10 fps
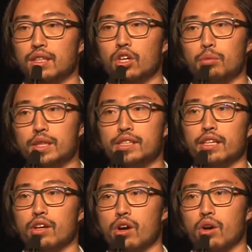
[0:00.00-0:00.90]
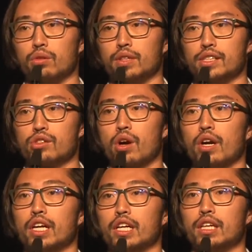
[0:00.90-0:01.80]
Omise Go is
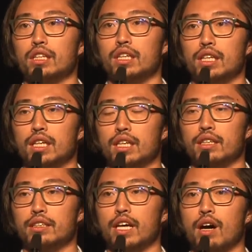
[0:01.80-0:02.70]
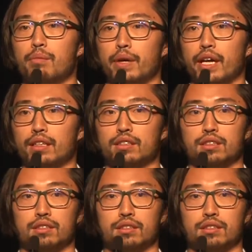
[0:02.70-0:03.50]
targeting the unbanked.